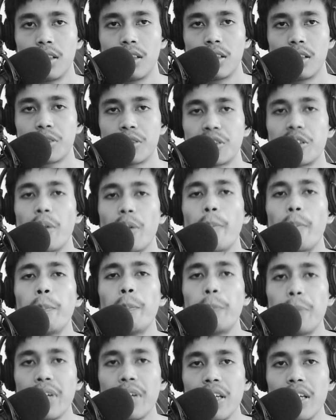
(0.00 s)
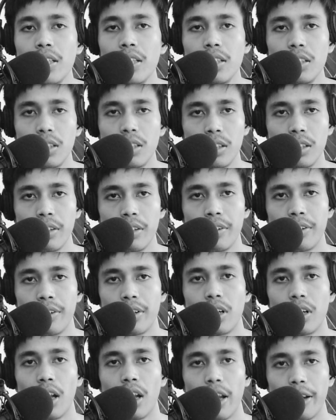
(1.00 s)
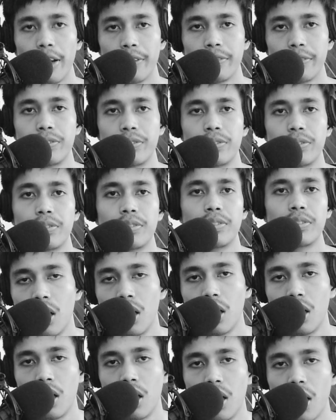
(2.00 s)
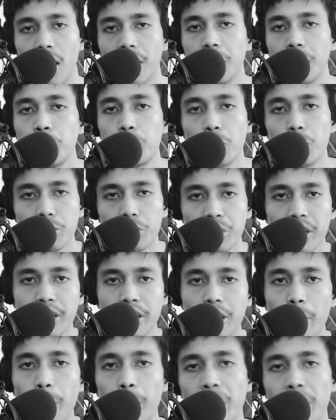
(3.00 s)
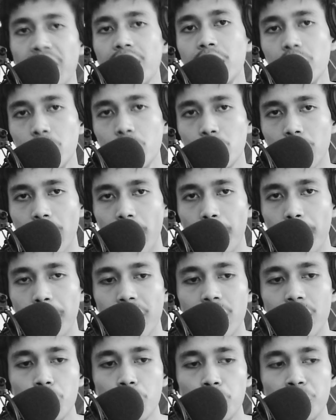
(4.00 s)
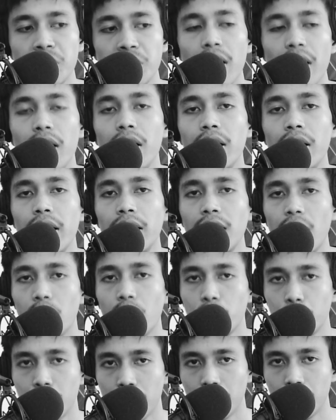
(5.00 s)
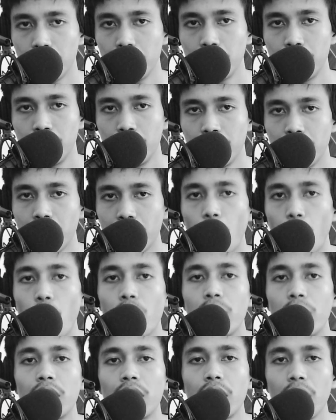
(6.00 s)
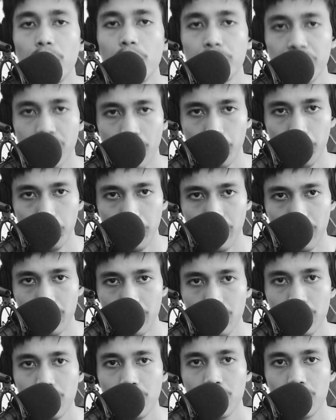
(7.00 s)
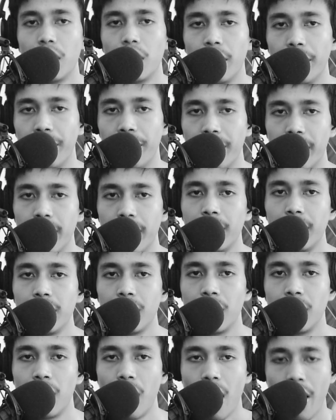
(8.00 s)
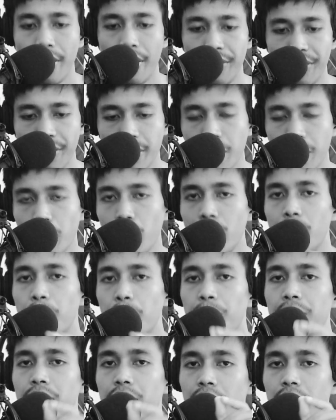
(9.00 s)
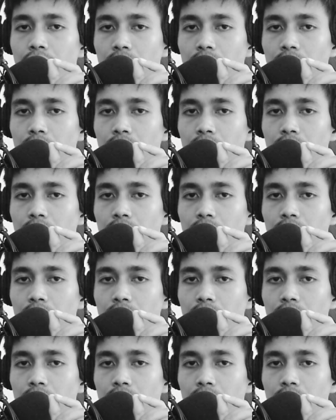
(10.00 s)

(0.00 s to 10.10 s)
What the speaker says: some pain in their life and you project the pain to them and you sell an outcome that overcomes that pain, then they will be